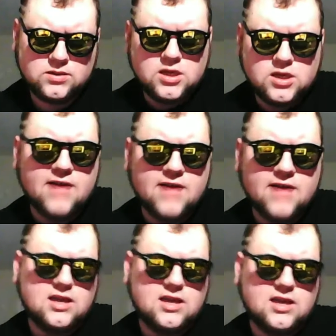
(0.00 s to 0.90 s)
Yeah,
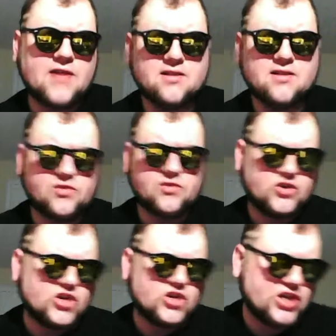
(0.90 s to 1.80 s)
yeah, that sounds good.
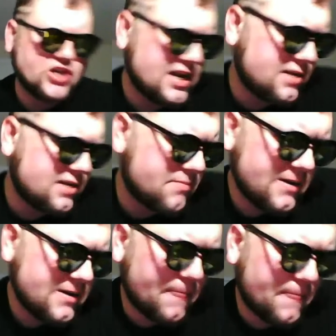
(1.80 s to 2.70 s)
And
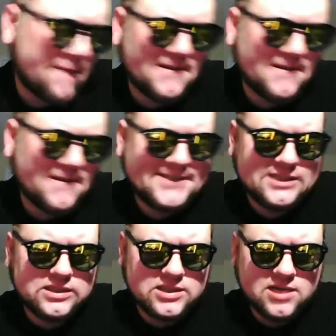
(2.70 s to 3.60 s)
not to
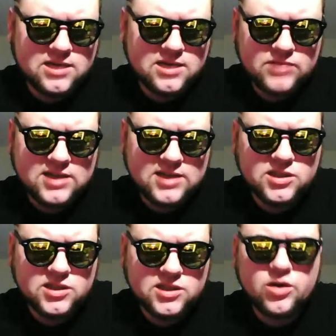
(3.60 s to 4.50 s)
get too much
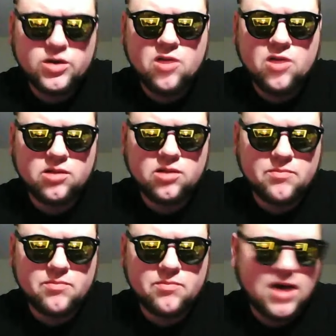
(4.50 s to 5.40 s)
on what I'm all
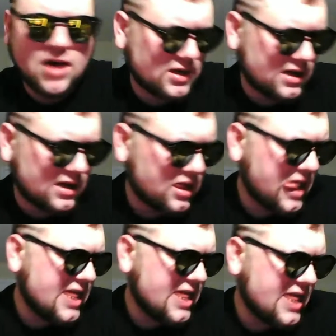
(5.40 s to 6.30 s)
about, but
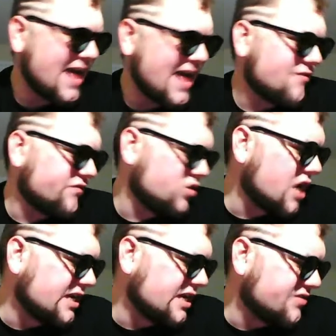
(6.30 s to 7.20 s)
I have a few ideas